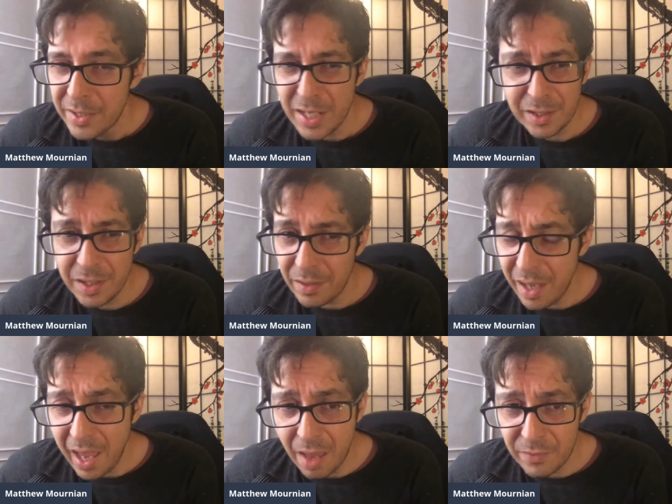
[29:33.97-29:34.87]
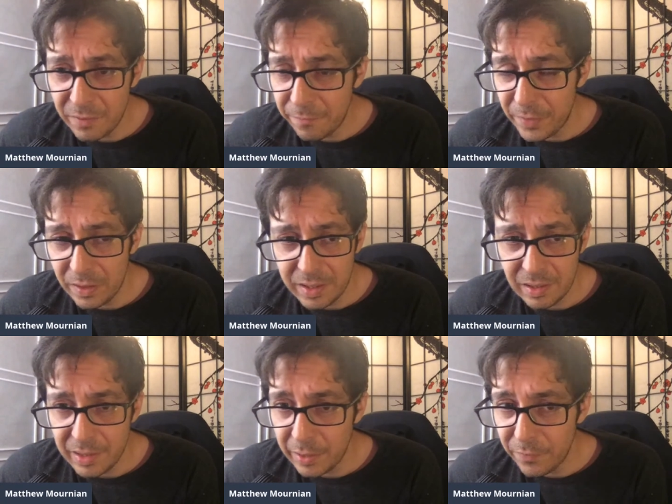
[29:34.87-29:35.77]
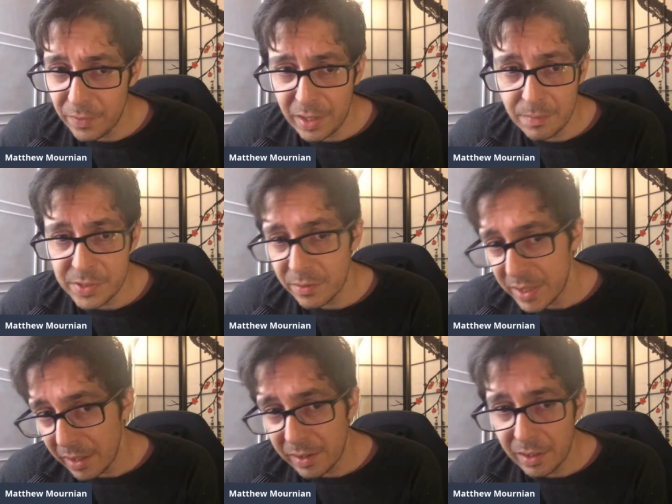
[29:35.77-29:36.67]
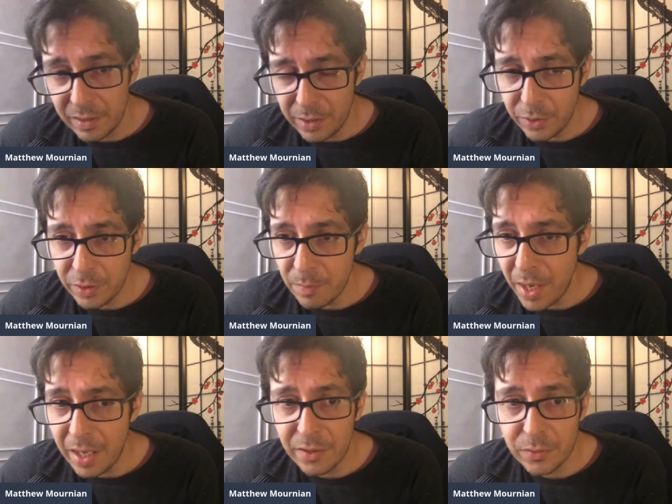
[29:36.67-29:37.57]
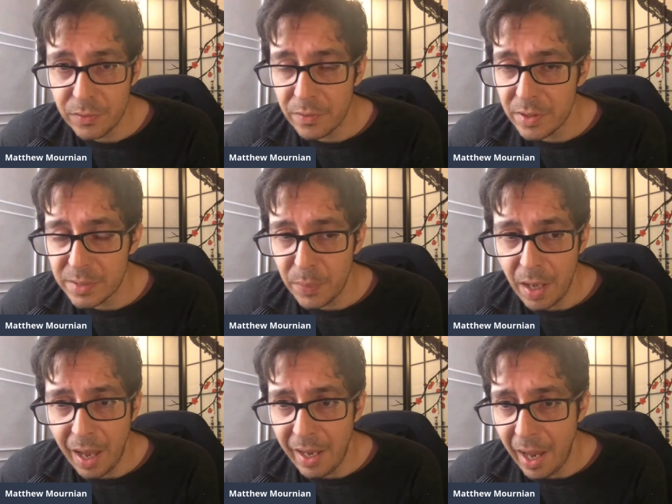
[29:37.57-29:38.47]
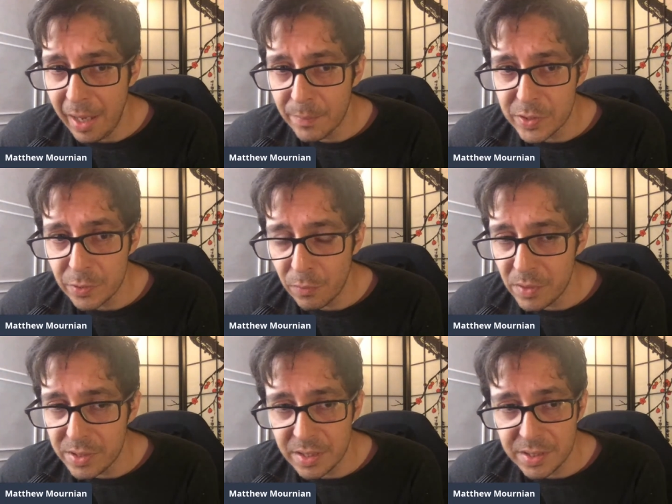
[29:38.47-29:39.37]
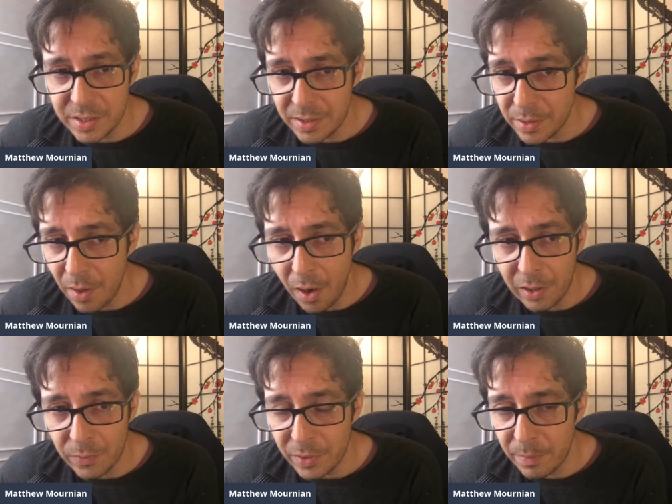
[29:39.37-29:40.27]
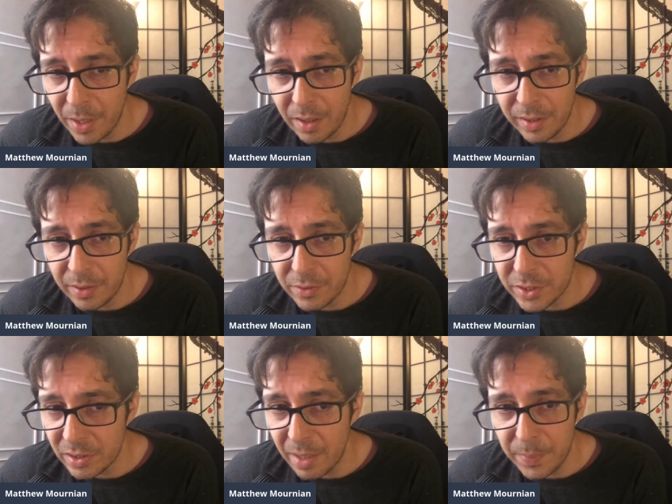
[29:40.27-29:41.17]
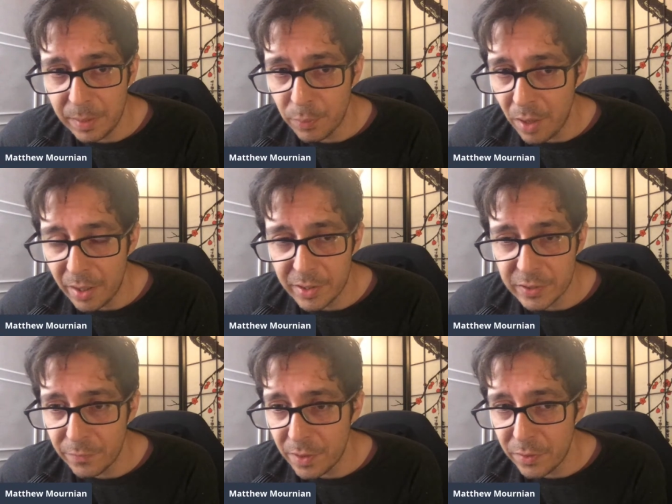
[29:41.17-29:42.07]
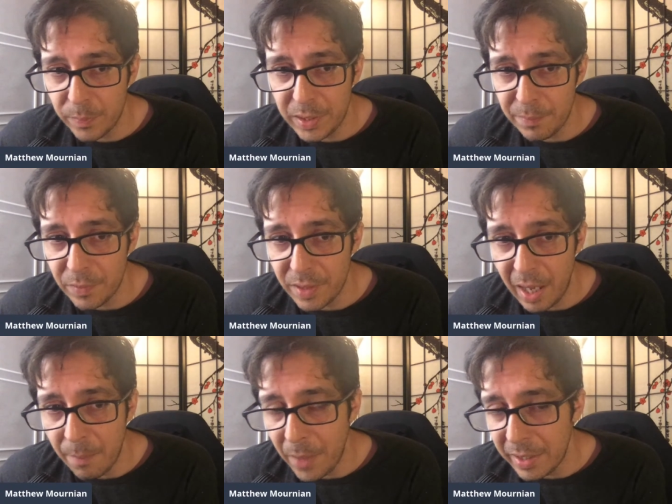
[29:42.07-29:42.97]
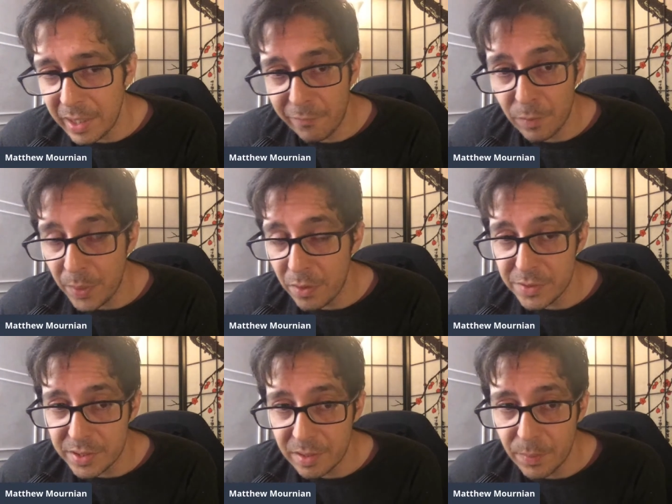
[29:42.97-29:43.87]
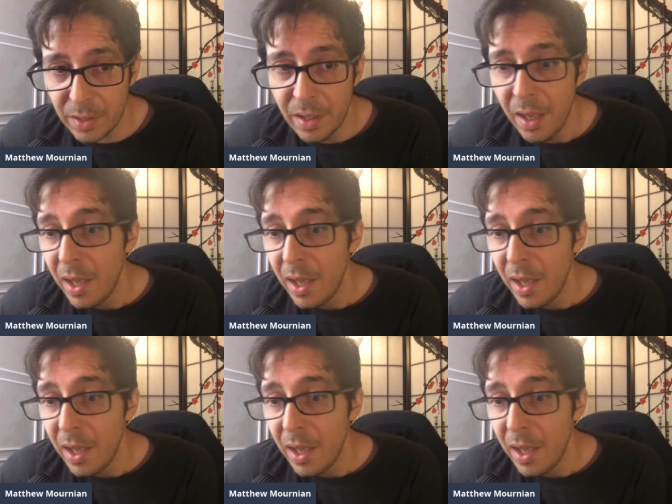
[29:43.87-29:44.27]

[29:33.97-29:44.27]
Technically, I have an affiliate link for them, so technically you could buy it through us, but I am so resistant and awkward about, schlepping products for other people that I might never post it. But